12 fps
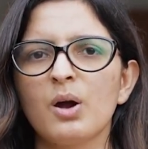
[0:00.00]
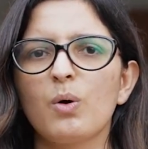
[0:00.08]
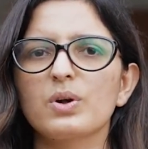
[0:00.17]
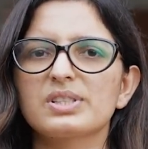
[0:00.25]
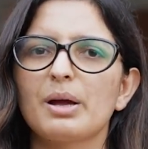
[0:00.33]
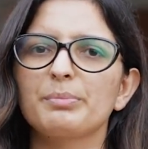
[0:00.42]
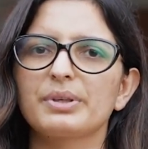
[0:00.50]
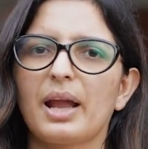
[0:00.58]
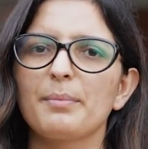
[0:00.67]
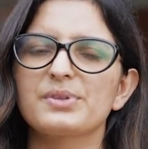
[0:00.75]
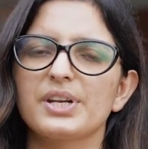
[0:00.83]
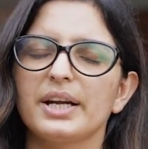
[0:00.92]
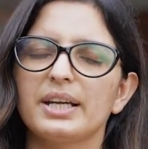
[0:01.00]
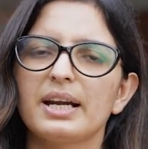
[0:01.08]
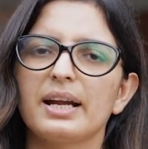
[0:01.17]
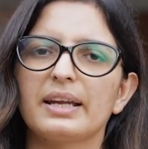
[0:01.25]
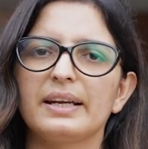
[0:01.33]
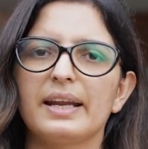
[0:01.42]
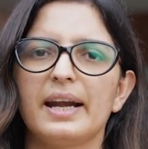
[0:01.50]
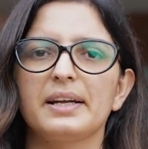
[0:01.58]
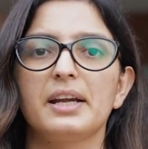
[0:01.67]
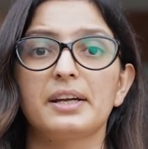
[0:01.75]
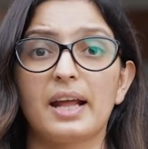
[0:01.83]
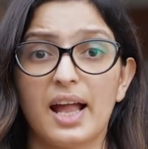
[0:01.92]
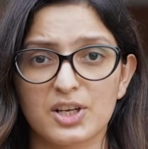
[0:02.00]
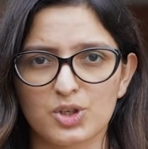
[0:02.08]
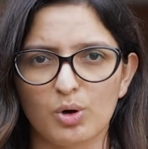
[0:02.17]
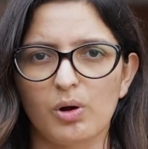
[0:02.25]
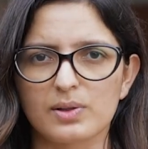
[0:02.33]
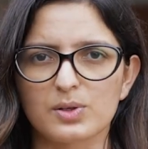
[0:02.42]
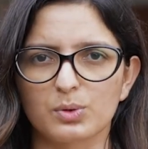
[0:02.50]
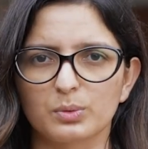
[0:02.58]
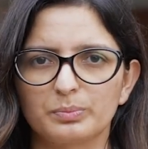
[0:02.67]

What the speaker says: or sometimes retina can get detached also.